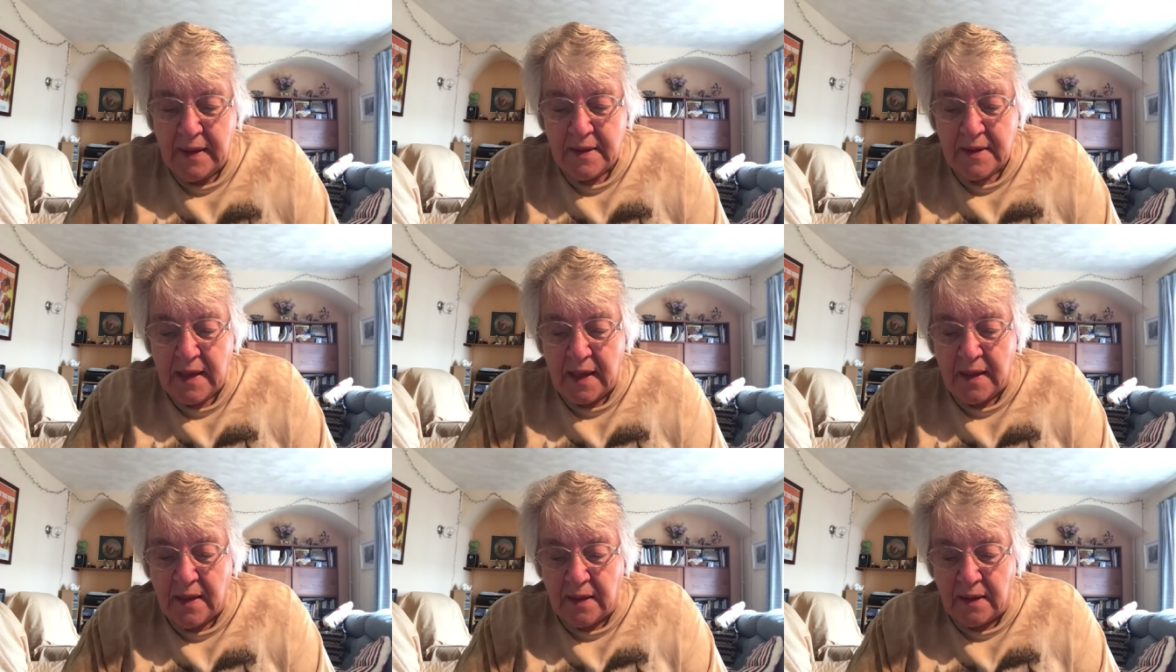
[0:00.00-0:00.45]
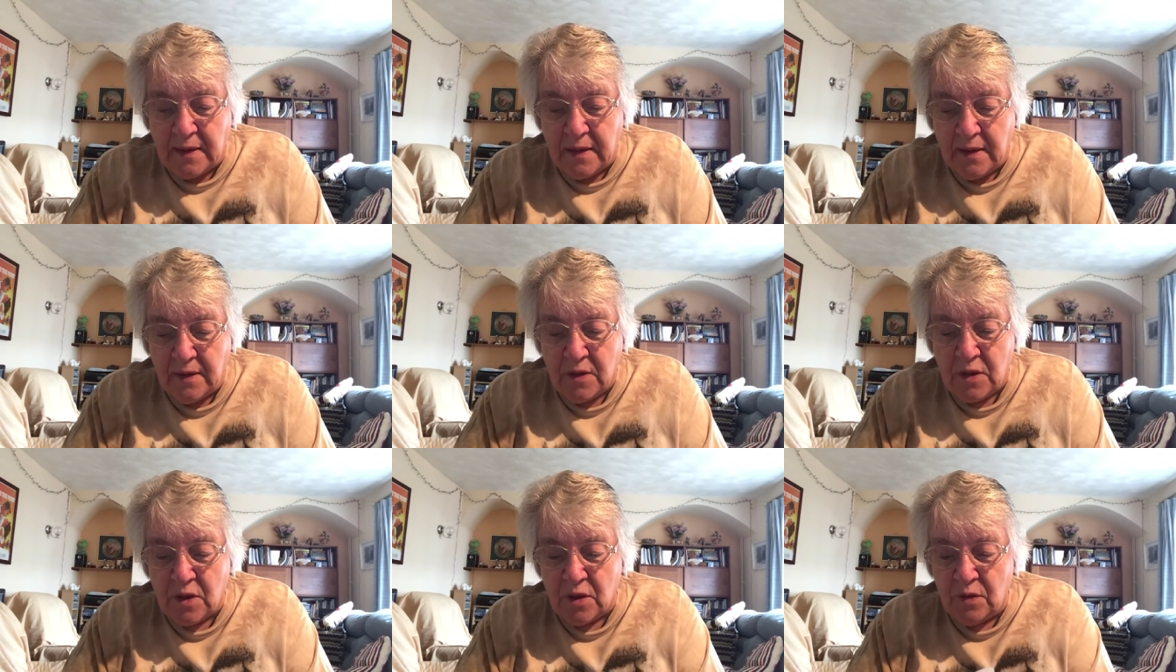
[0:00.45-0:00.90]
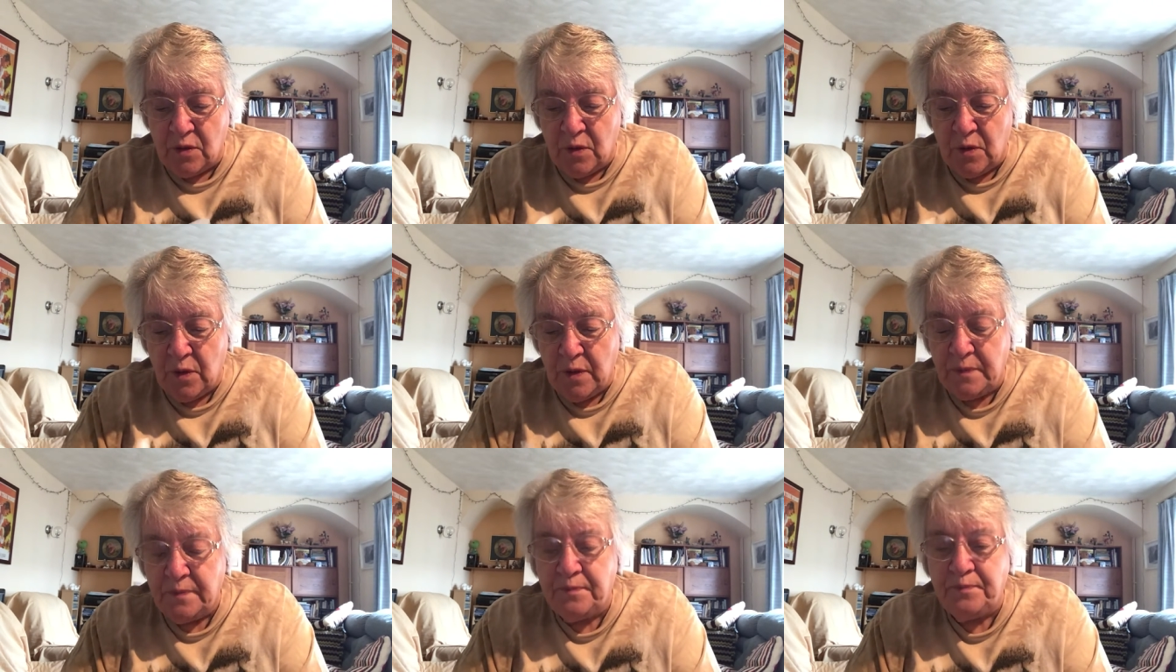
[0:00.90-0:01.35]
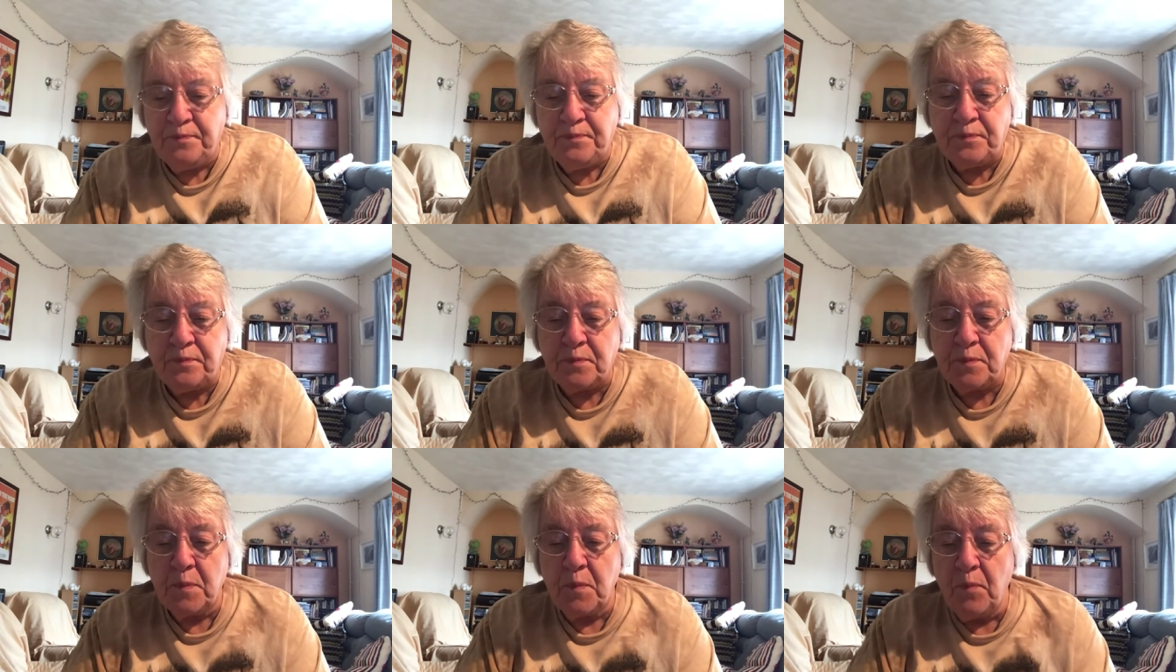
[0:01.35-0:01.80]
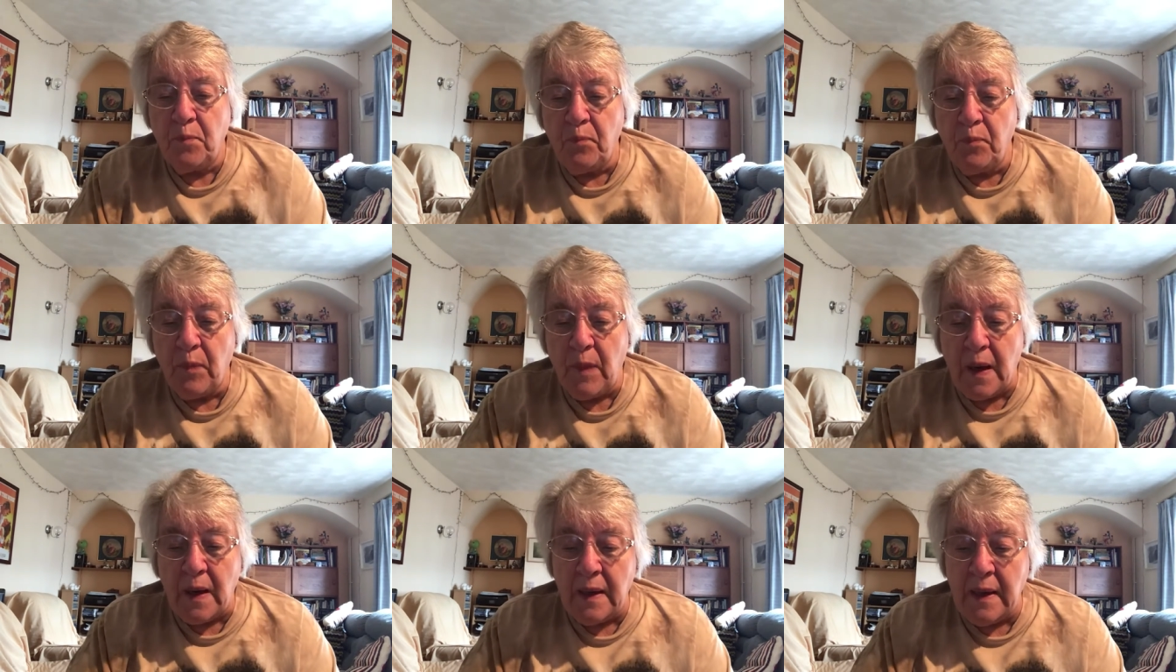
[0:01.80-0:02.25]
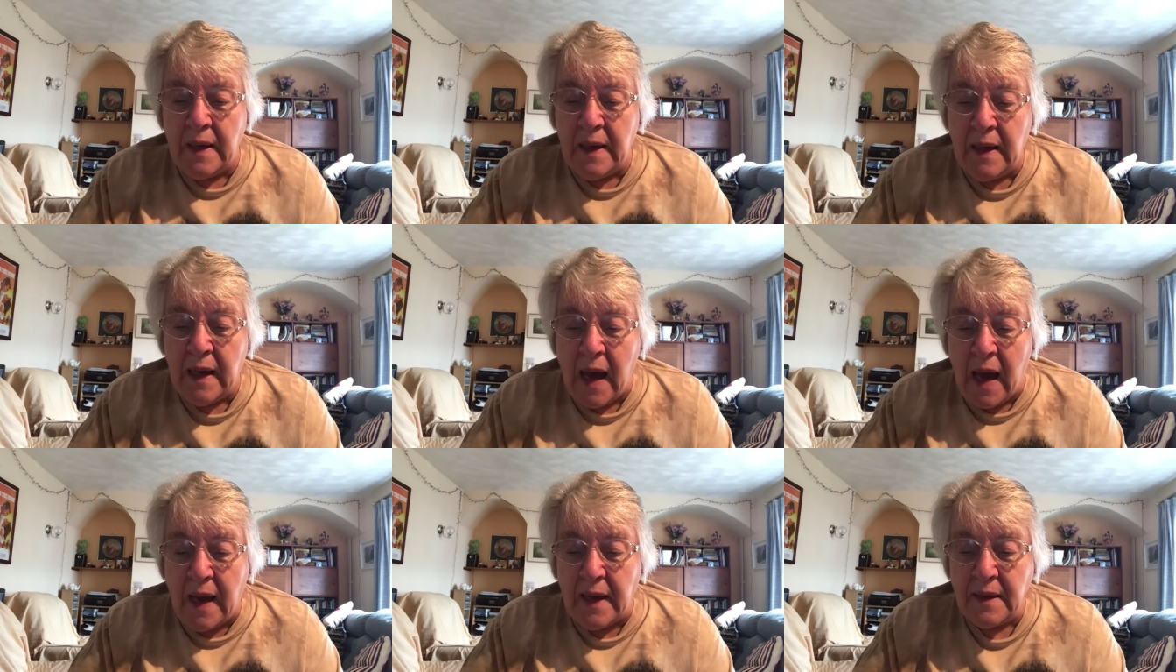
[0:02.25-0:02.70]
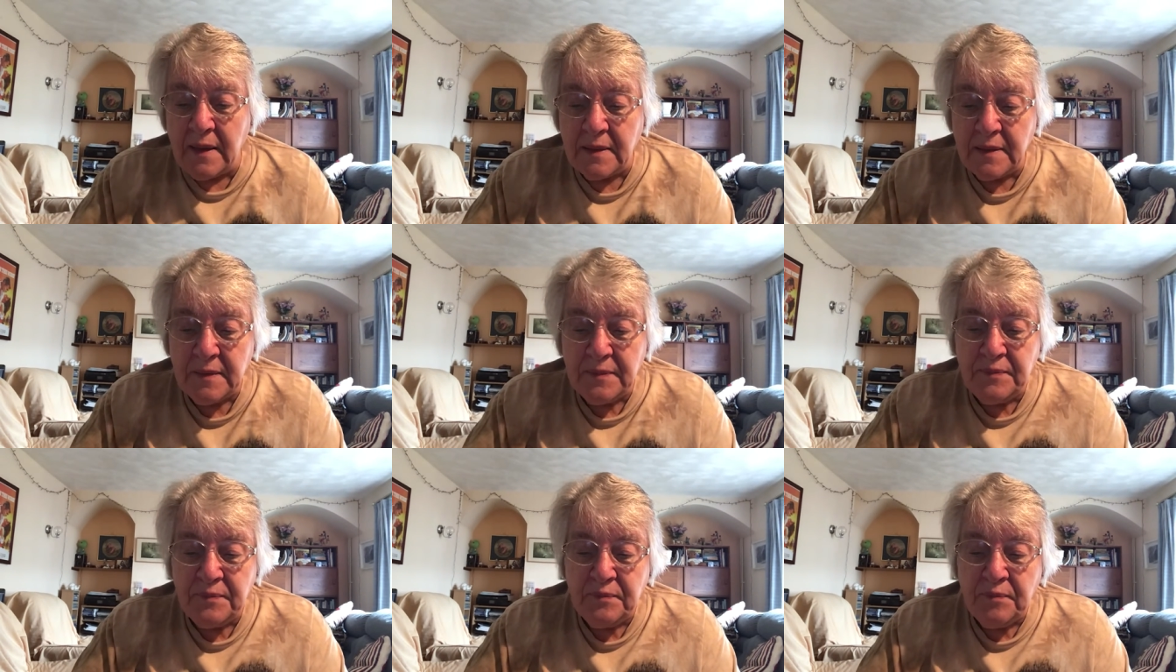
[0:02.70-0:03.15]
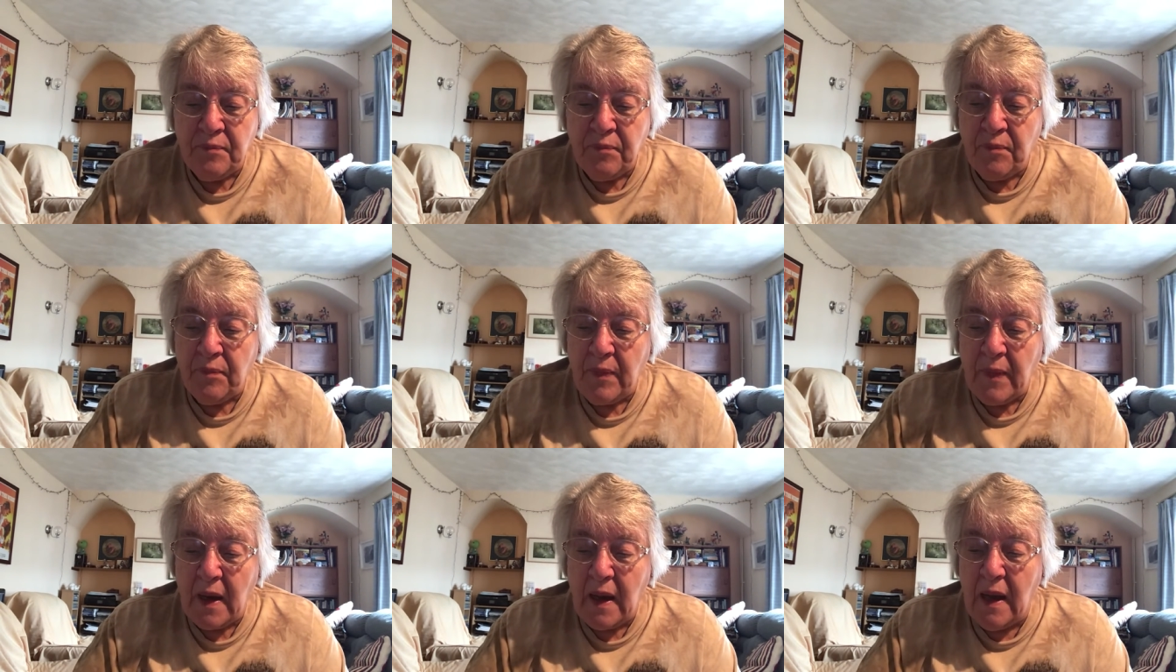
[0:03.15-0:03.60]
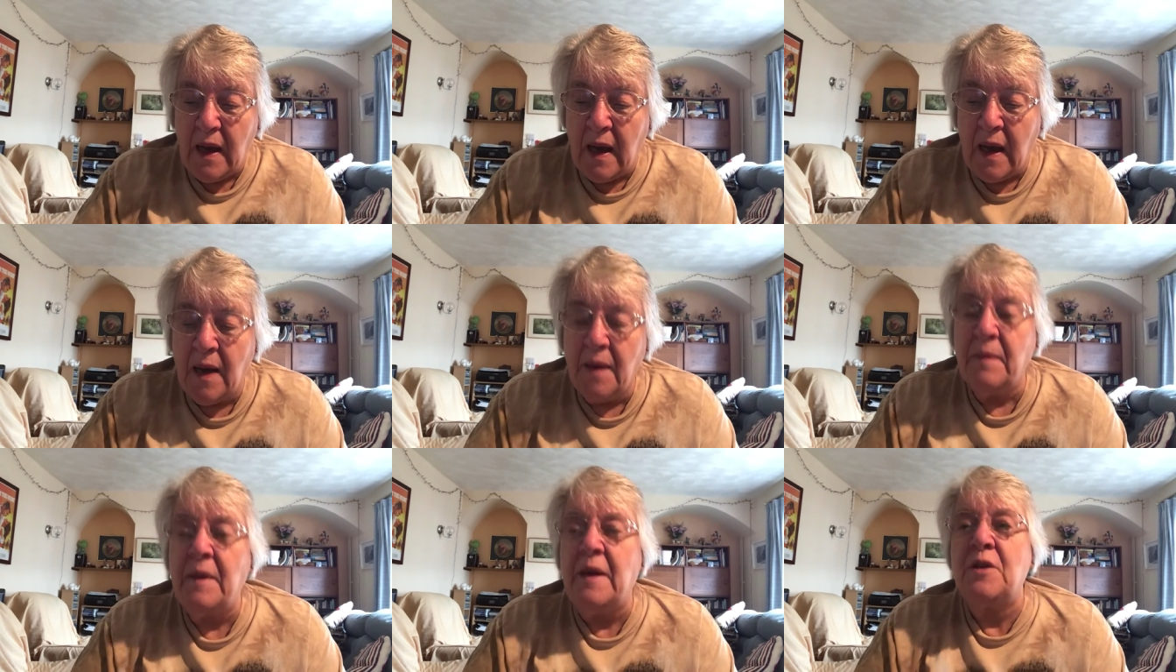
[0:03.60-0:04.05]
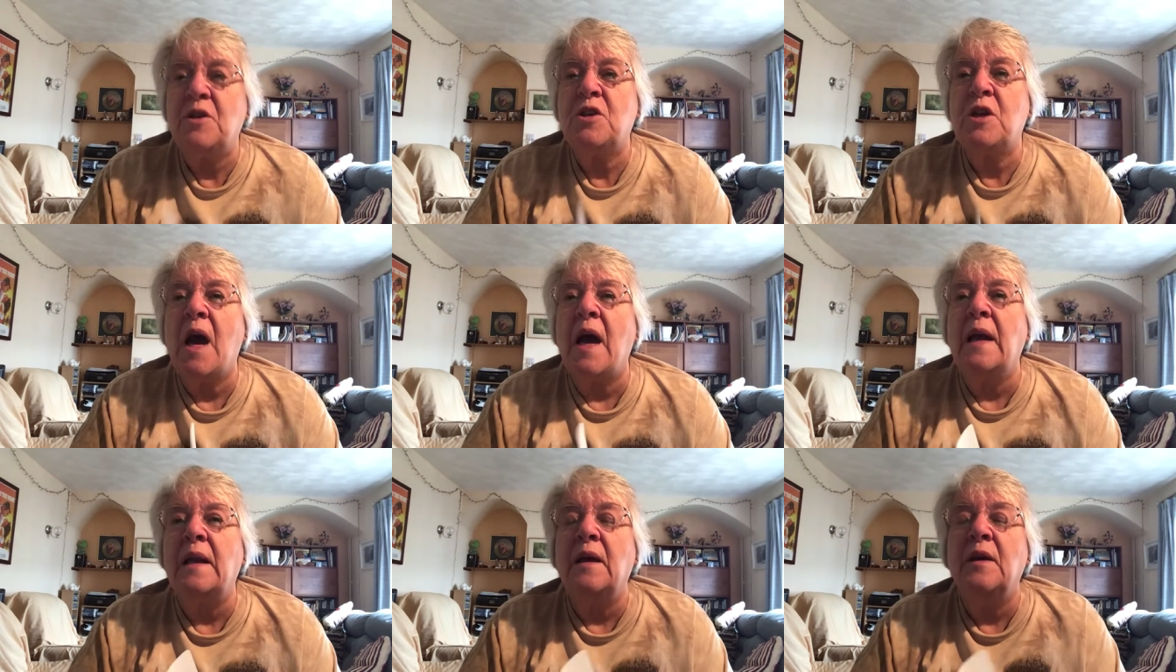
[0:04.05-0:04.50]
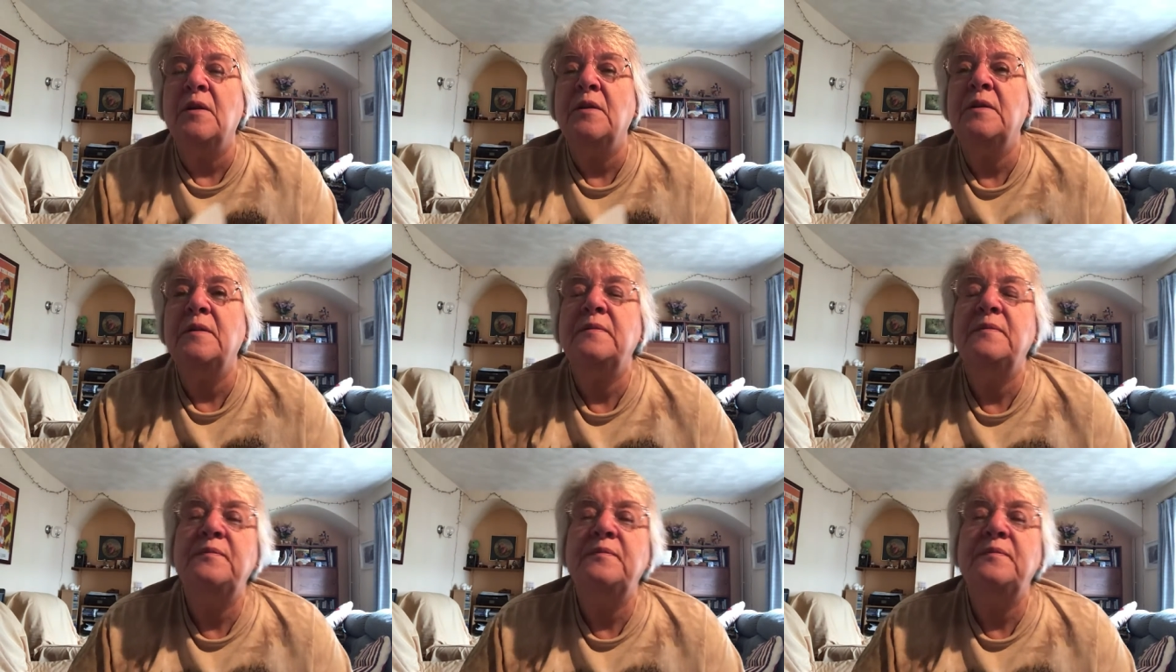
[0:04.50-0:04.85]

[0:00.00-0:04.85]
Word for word: taken to Eli um, at Shiloh,